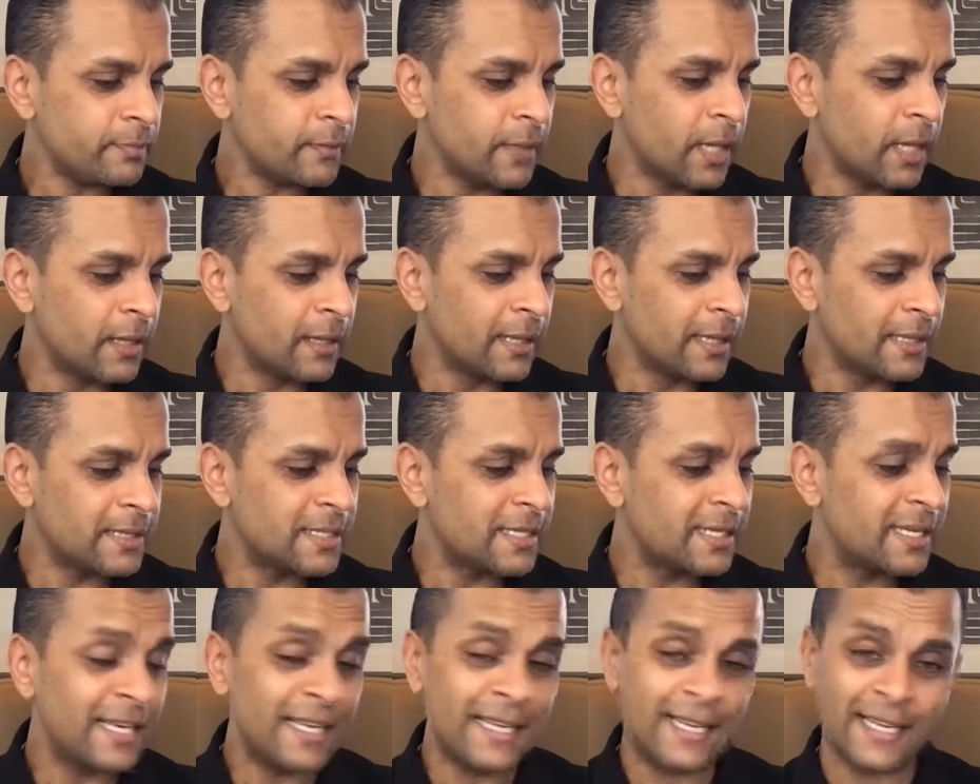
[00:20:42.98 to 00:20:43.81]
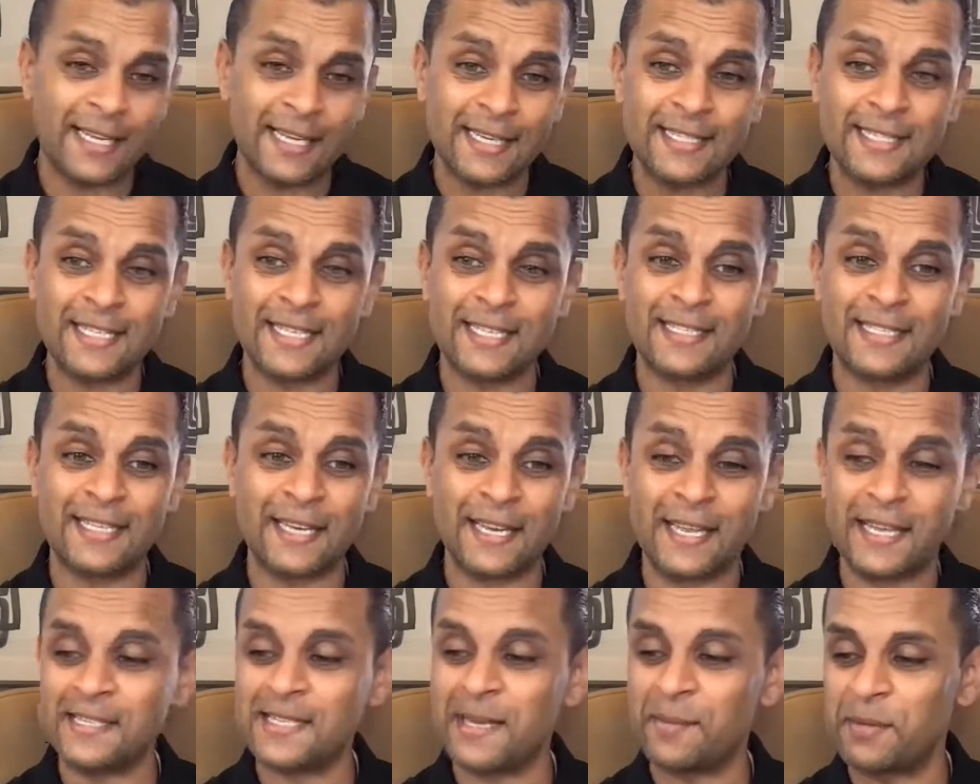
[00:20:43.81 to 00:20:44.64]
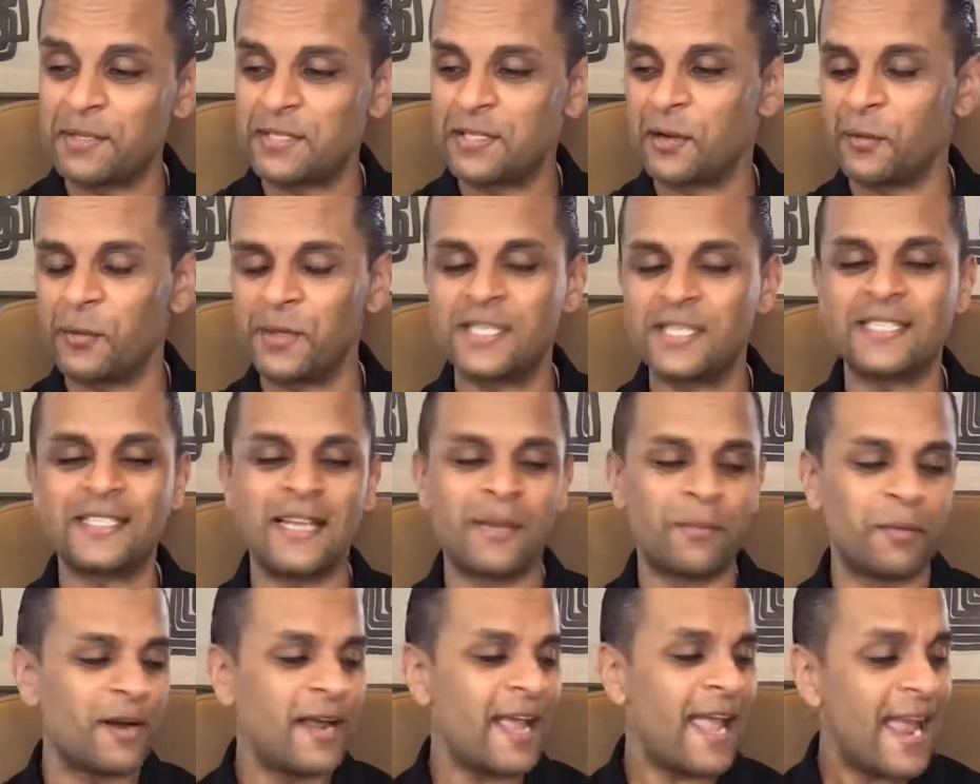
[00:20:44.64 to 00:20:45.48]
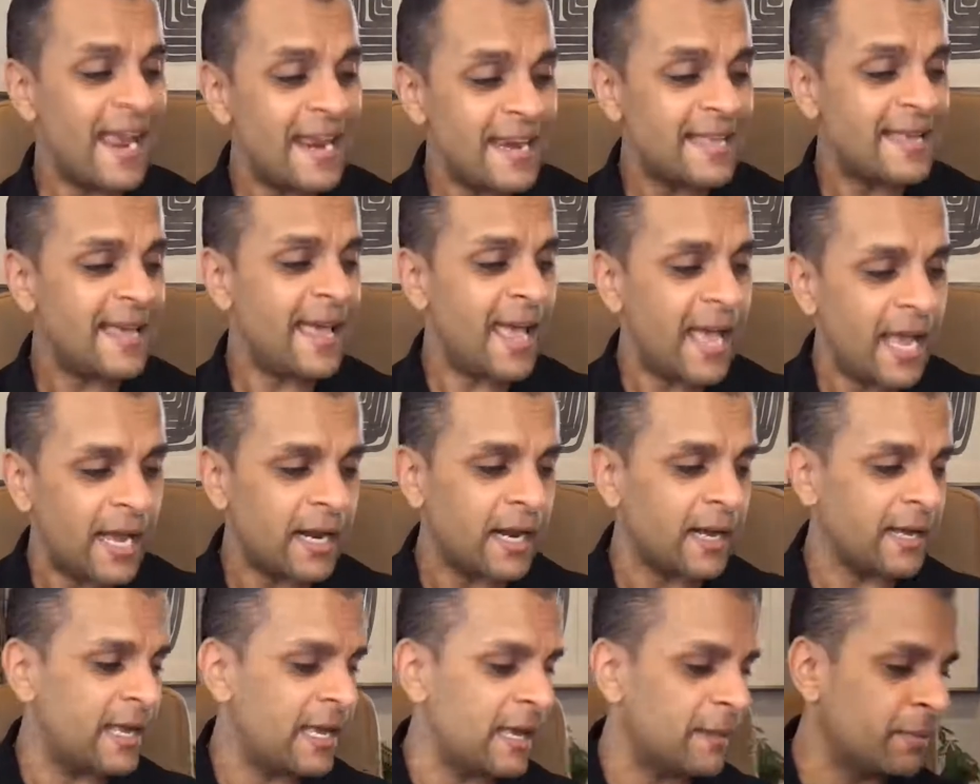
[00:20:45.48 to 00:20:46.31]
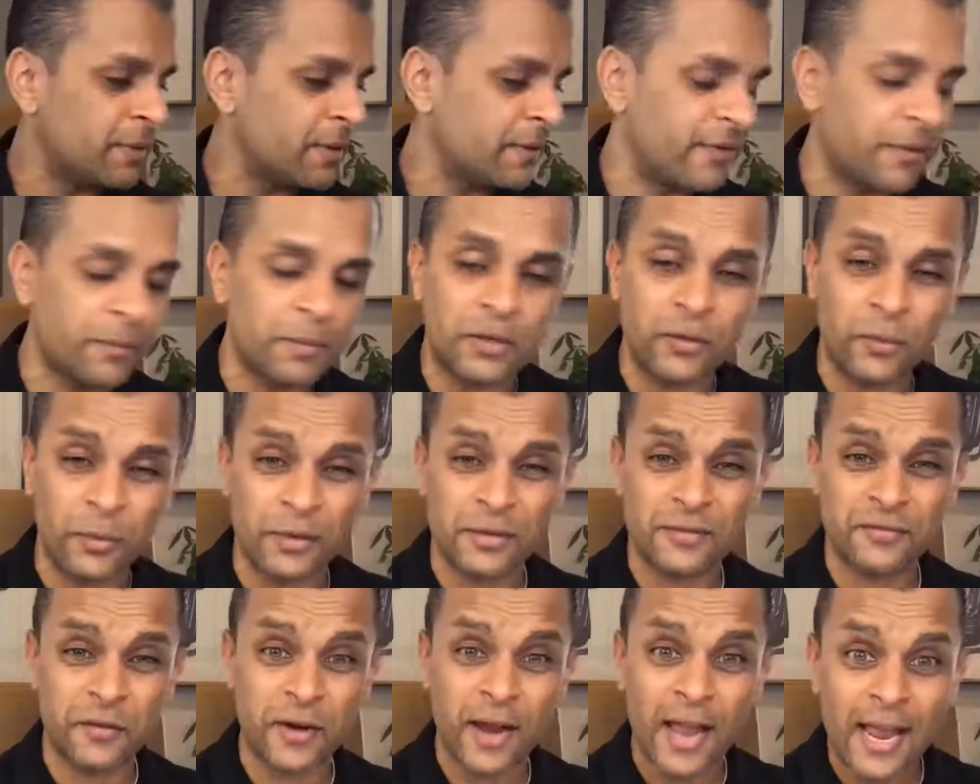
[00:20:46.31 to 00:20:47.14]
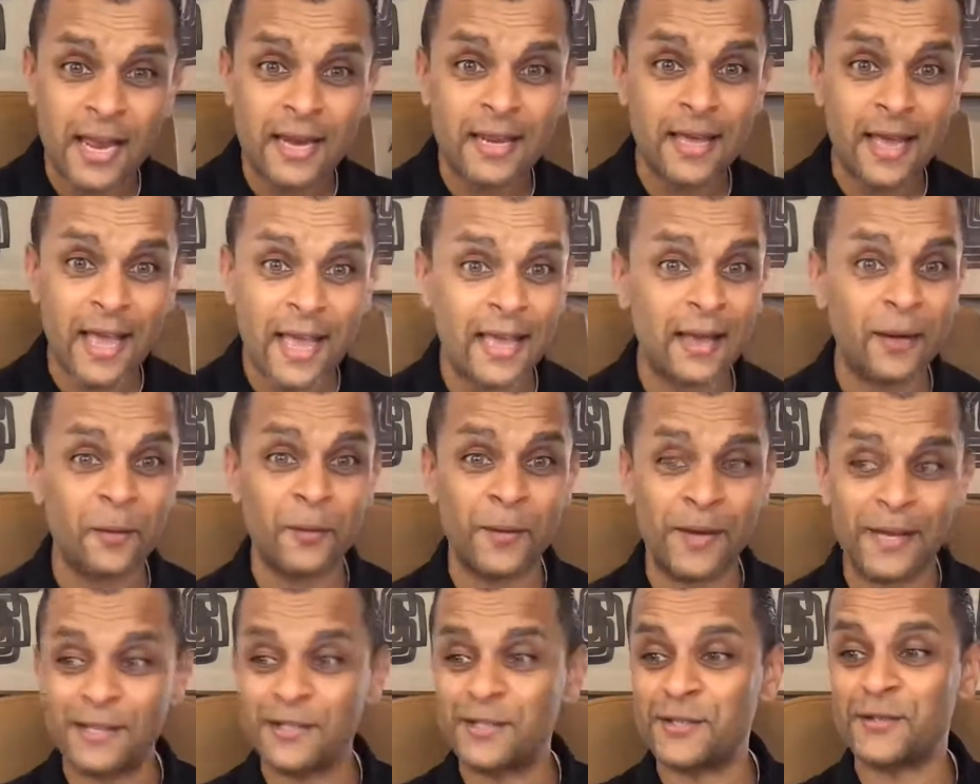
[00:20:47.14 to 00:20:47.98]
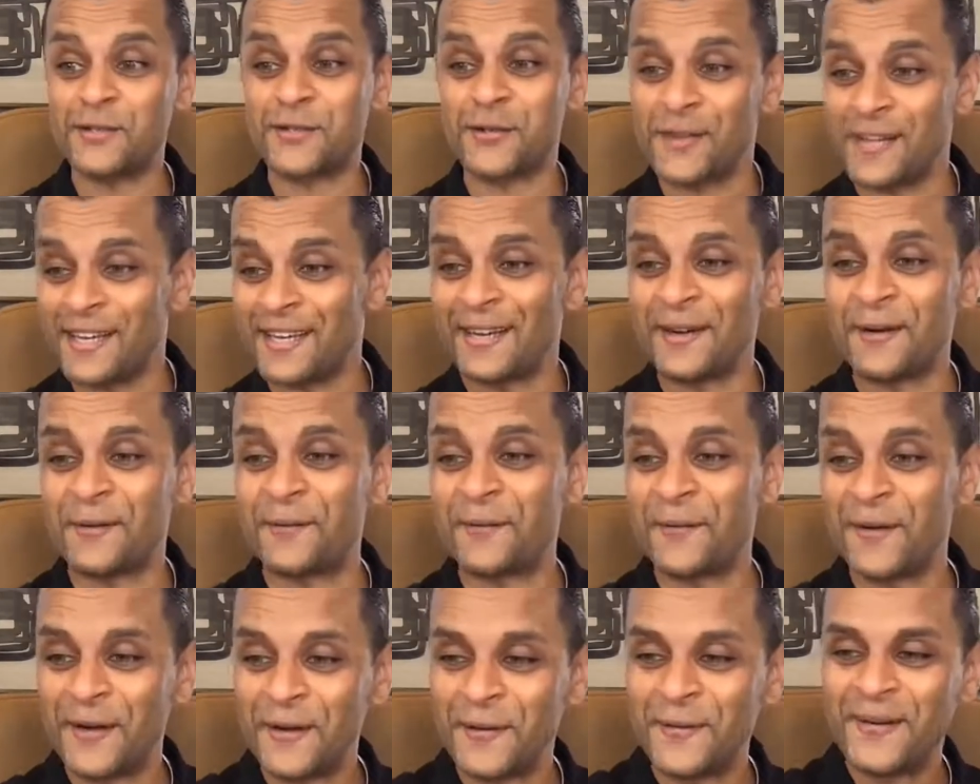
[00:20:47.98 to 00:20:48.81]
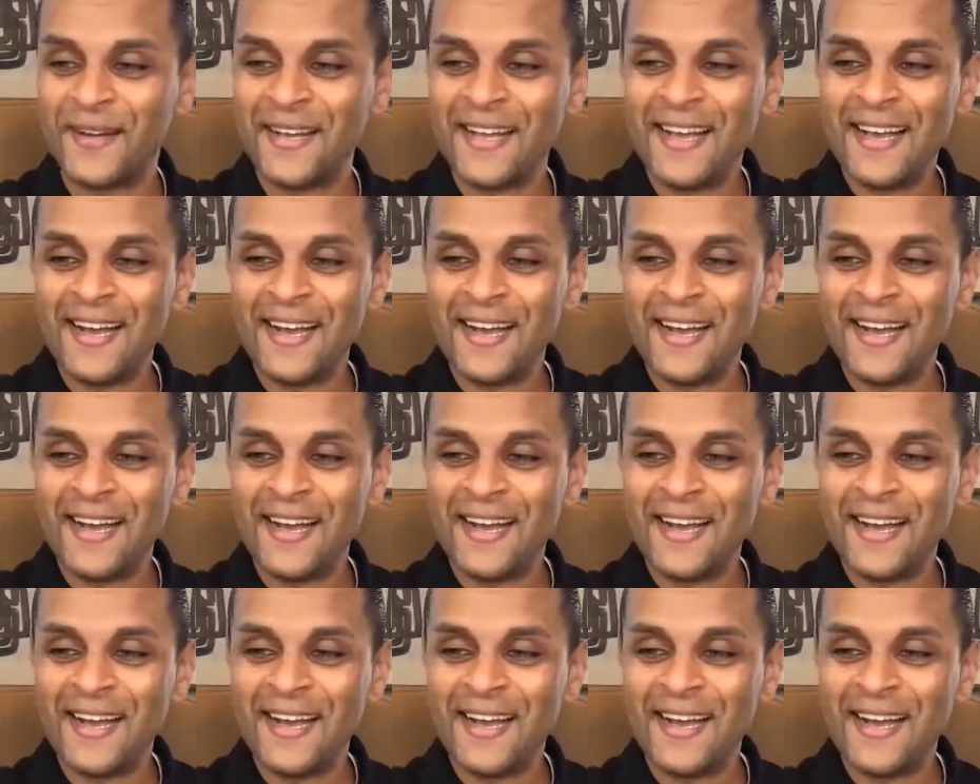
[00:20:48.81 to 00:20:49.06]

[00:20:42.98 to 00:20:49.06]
Let's get into today's episode, which is number 88. I can't believe I've been doing this for 88 weeks straight in a row.